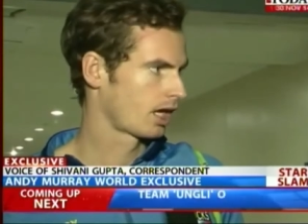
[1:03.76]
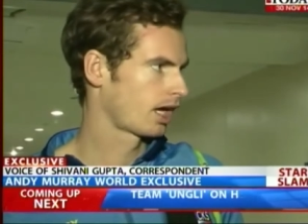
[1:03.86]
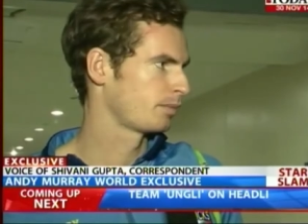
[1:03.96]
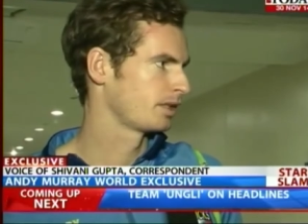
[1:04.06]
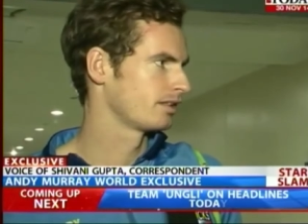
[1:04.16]

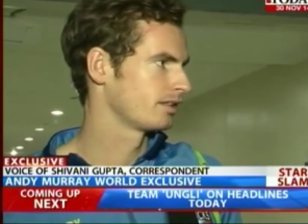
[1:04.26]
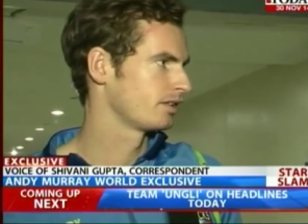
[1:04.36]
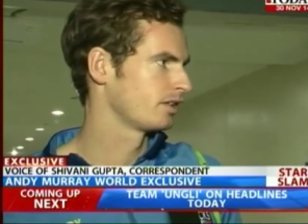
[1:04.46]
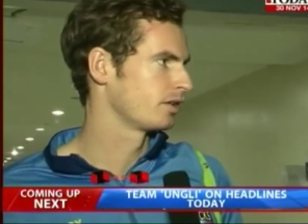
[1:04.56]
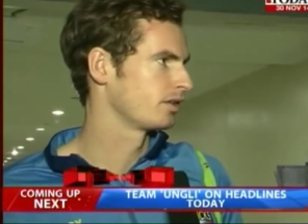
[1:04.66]
Yeah, I
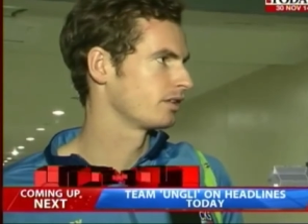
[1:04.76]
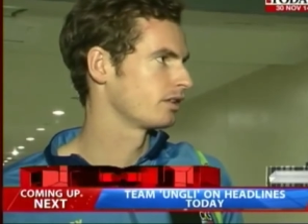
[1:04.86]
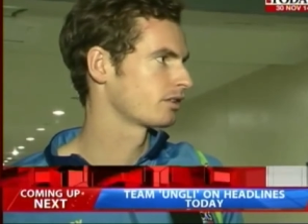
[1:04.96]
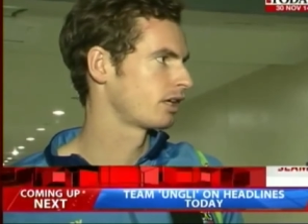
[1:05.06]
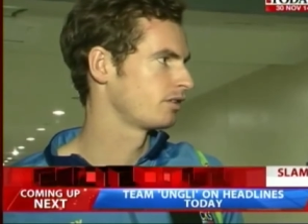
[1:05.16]
mean, you know, the,
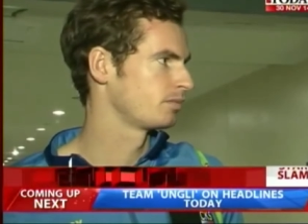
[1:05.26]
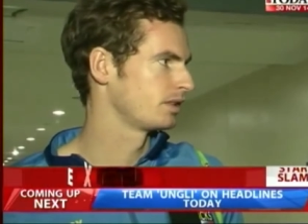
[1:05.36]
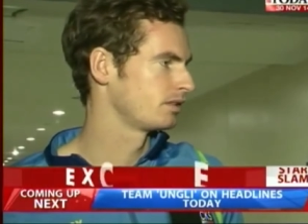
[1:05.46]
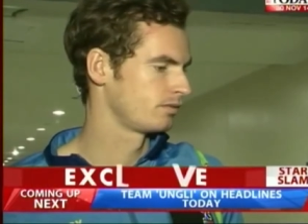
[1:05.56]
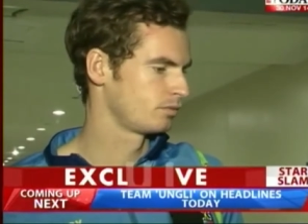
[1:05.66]
the crowd
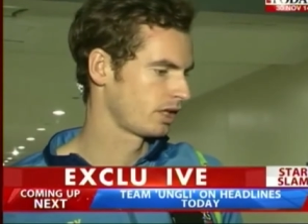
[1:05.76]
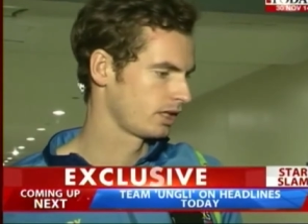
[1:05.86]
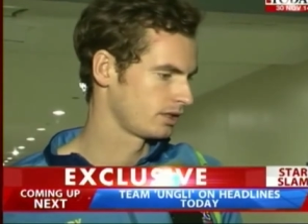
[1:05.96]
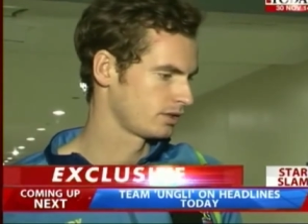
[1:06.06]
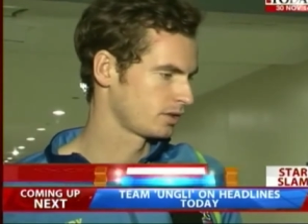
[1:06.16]
have been
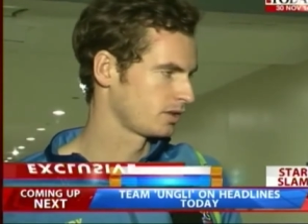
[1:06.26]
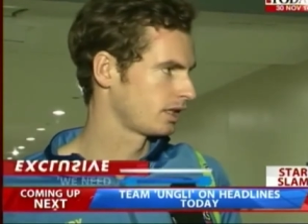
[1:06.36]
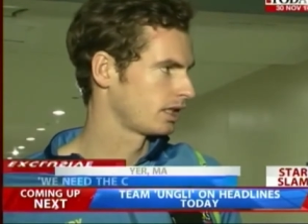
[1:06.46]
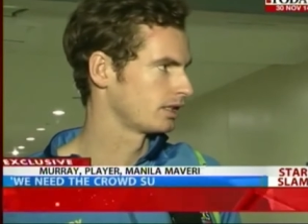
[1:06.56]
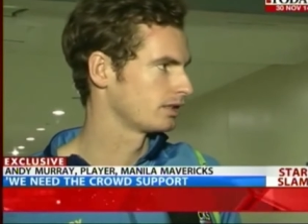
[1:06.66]
right
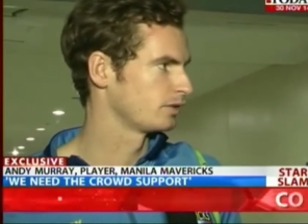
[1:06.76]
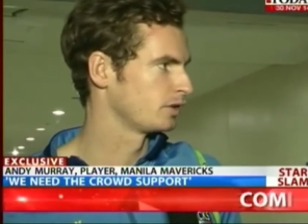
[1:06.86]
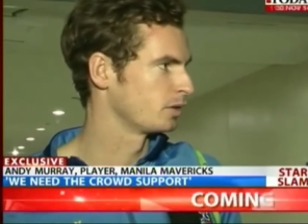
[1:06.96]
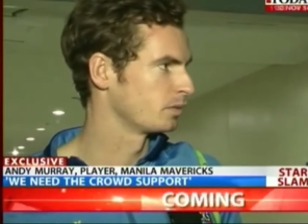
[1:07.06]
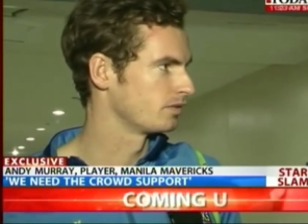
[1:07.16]
into it,
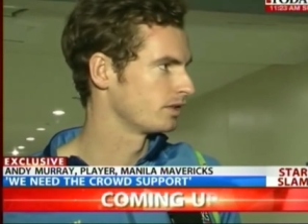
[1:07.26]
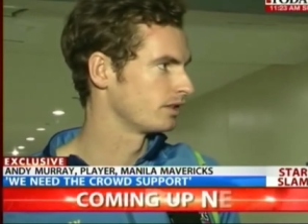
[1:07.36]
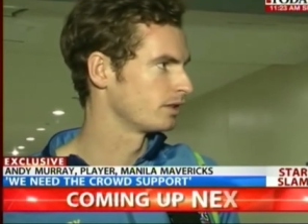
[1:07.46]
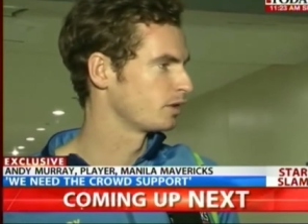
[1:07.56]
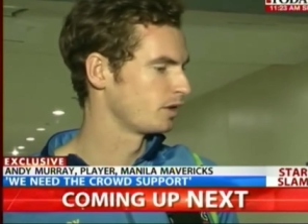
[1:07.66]
and you know, we've
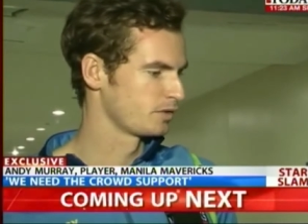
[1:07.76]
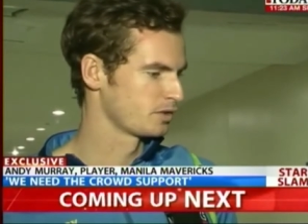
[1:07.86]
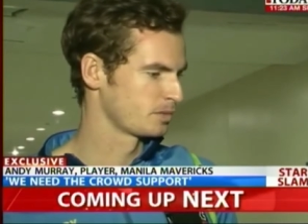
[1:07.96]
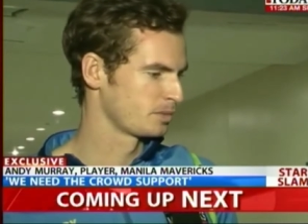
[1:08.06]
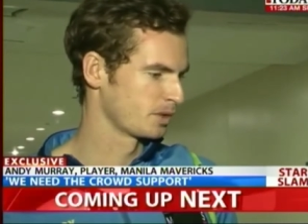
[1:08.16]
needed a lot of
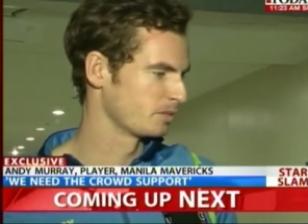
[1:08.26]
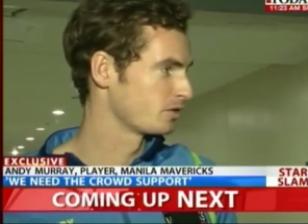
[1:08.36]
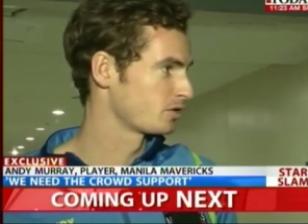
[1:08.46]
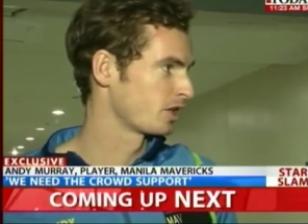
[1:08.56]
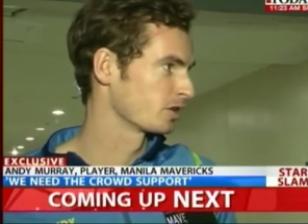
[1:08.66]
the support.
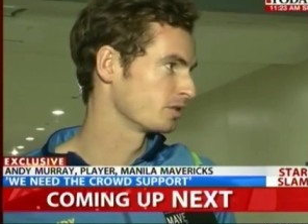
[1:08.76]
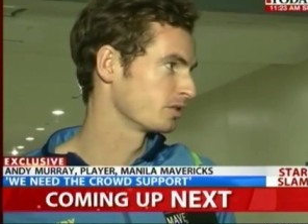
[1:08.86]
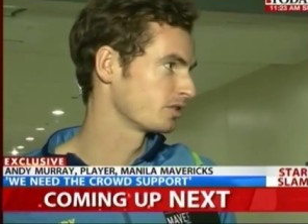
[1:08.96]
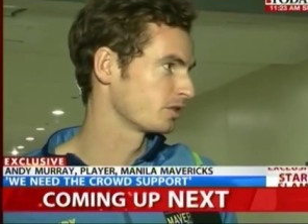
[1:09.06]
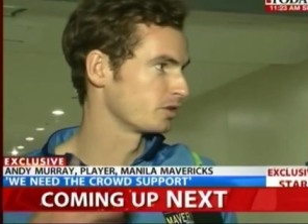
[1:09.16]
We've
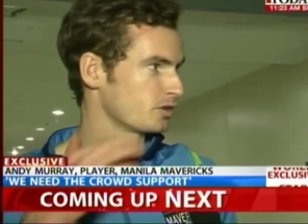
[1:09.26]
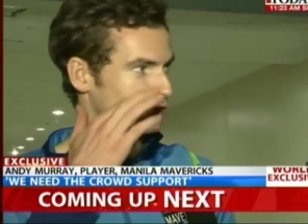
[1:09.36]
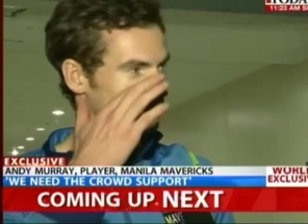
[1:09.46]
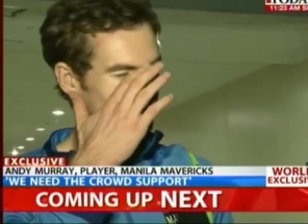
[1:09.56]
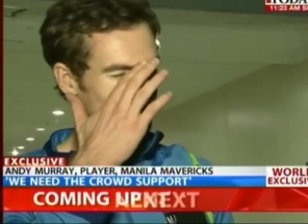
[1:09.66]
struggled so
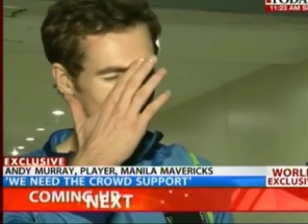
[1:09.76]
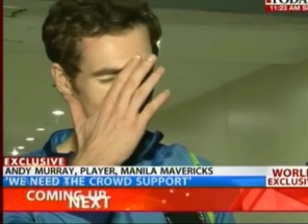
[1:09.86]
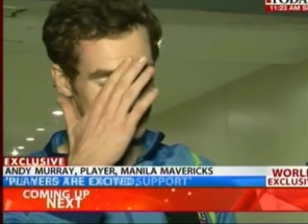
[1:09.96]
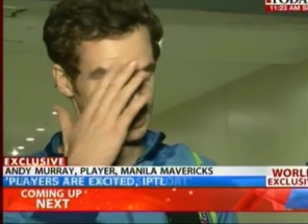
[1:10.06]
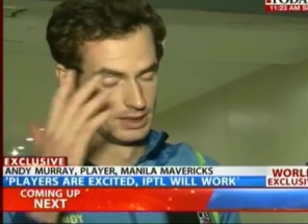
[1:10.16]
so
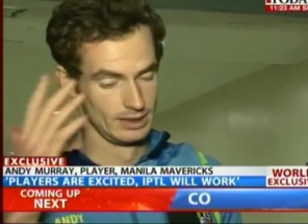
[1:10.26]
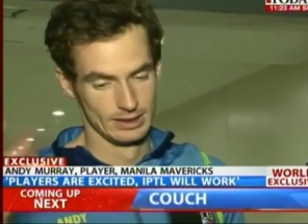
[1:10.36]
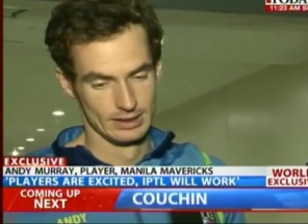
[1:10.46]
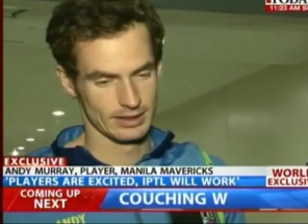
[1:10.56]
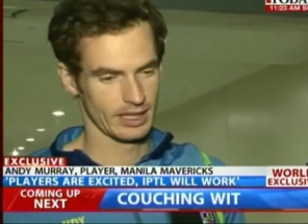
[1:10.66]
far, and
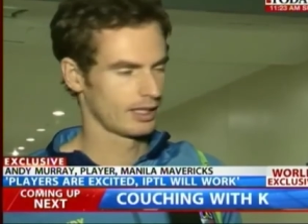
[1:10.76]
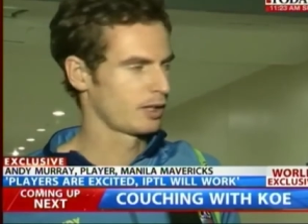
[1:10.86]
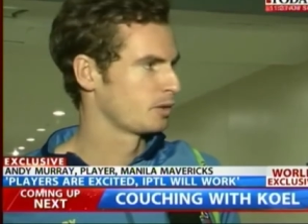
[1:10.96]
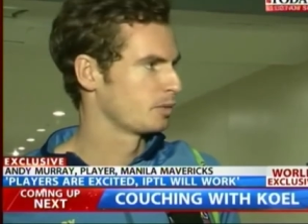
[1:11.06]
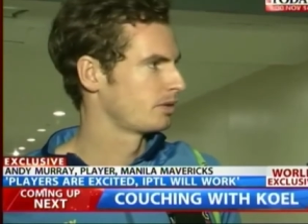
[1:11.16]
yeah,
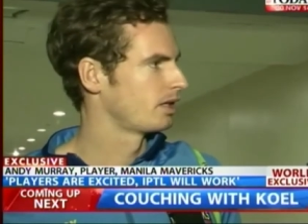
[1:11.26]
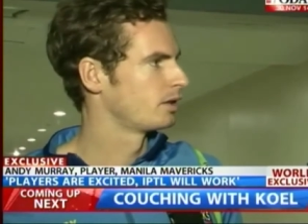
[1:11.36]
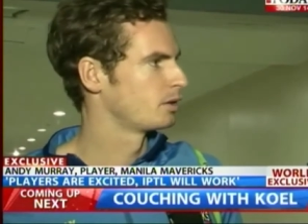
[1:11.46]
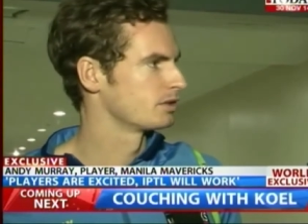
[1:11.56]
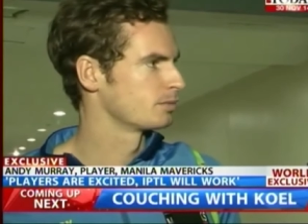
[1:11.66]
I hope
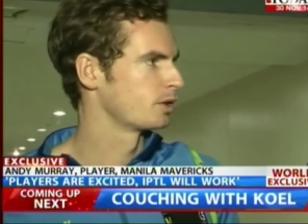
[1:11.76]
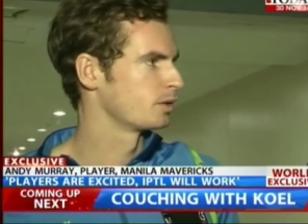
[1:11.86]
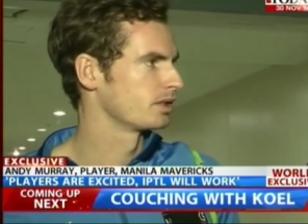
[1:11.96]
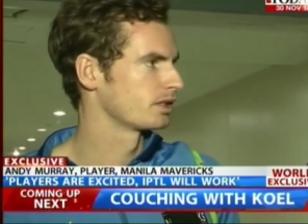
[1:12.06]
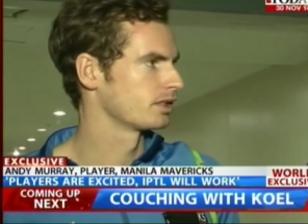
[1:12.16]
uh, hope
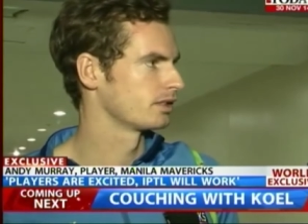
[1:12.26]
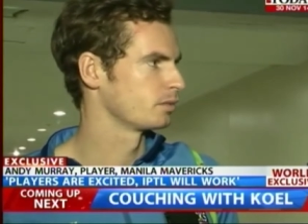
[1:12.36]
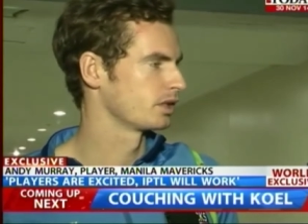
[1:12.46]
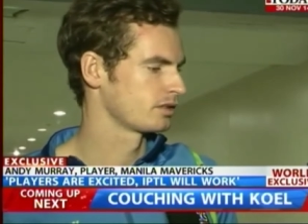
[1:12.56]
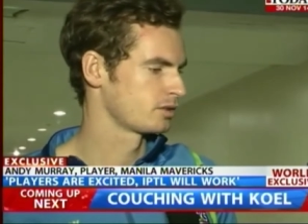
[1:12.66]
tomorrow we
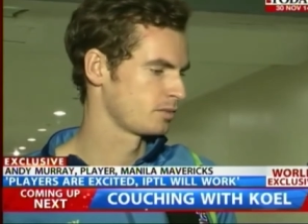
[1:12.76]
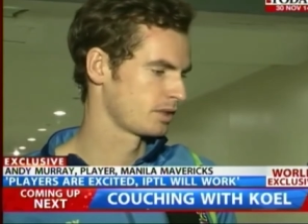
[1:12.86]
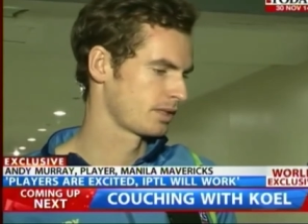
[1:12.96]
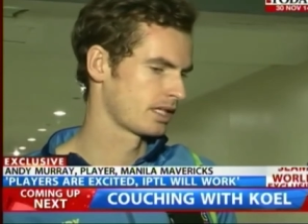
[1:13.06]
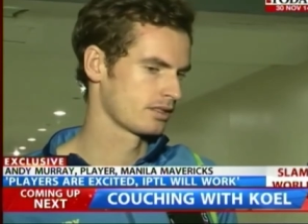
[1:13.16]
can we can do a
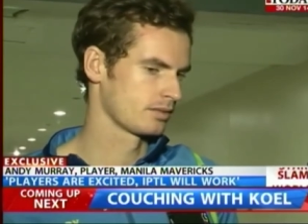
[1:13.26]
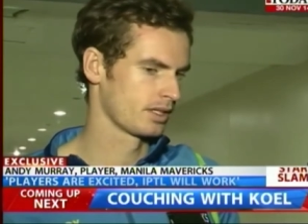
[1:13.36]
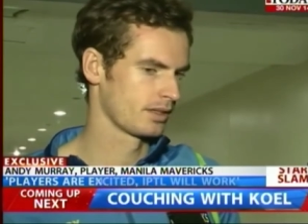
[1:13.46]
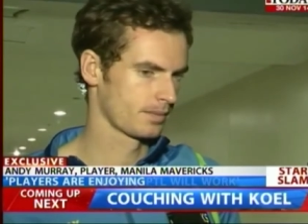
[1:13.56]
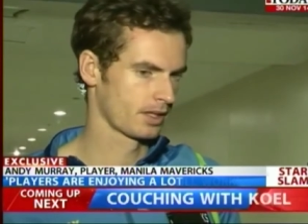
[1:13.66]
bit better.
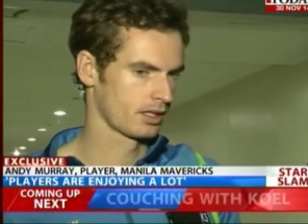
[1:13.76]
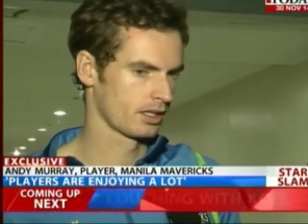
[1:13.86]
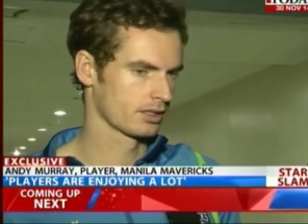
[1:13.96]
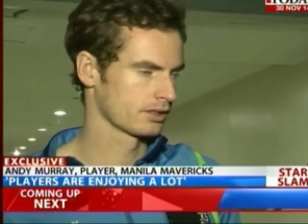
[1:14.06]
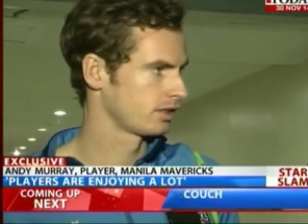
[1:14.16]
But yeah,
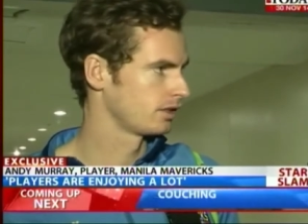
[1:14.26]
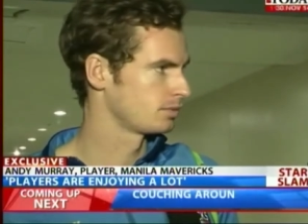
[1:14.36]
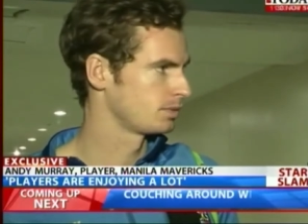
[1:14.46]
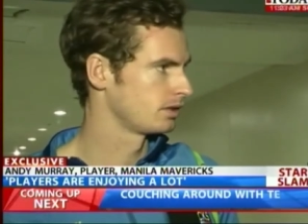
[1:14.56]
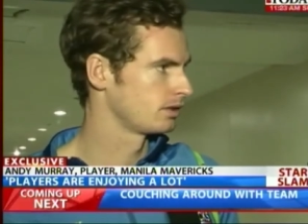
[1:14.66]
like I said,
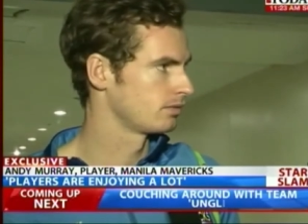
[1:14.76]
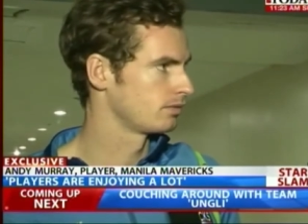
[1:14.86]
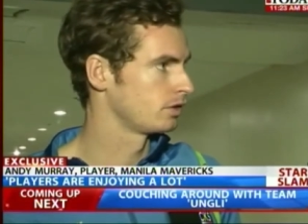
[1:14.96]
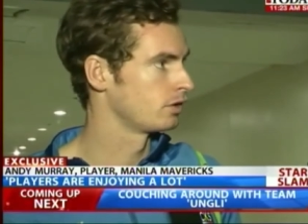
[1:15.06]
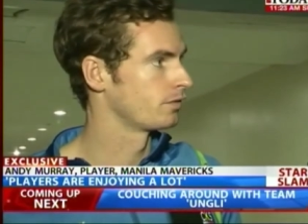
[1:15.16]
it's
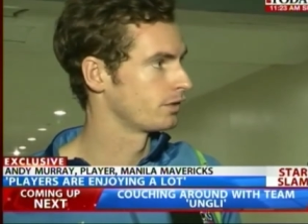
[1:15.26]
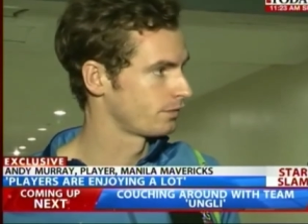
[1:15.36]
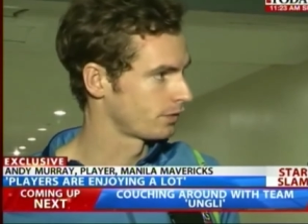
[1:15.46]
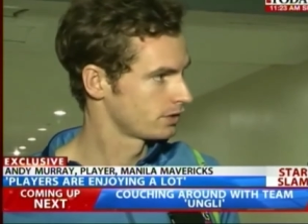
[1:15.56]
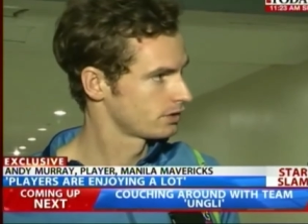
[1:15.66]
been you know for
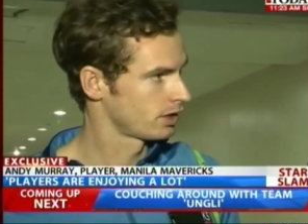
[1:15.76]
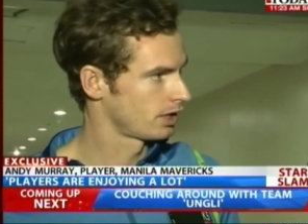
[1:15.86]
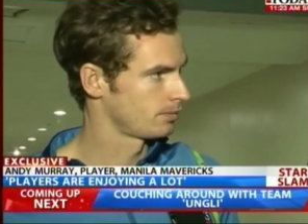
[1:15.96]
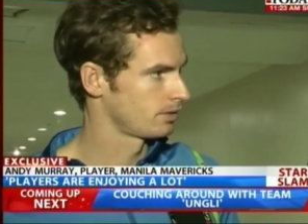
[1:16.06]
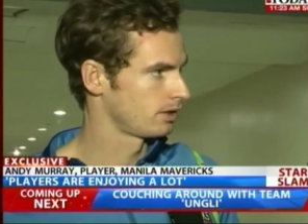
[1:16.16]
the first
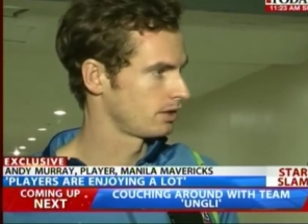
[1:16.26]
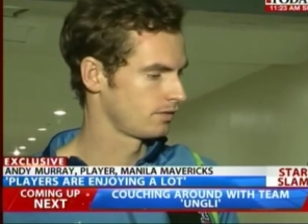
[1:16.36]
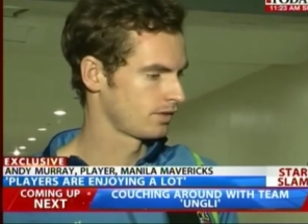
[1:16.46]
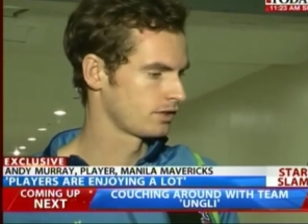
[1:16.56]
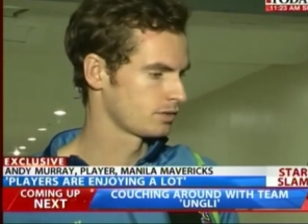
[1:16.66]
time that
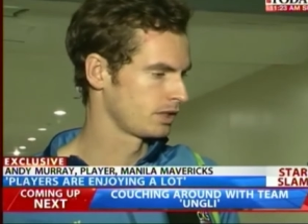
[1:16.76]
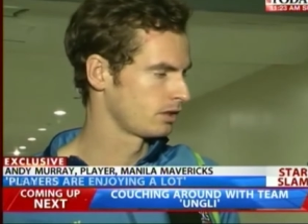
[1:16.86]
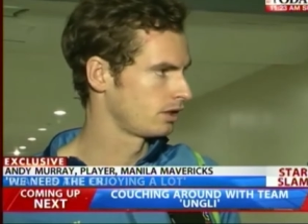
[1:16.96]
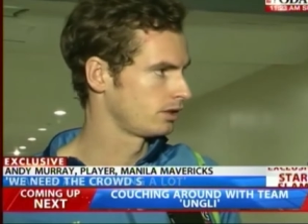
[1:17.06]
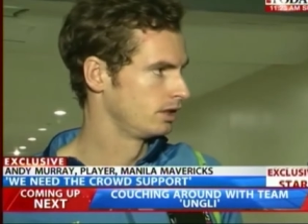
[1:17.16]
the event's
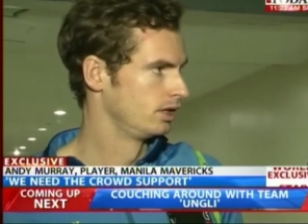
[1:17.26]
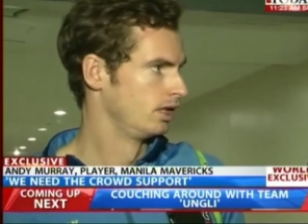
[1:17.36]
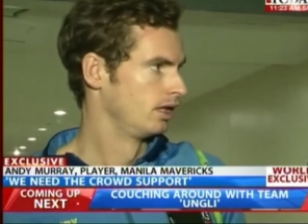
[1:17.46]
been on,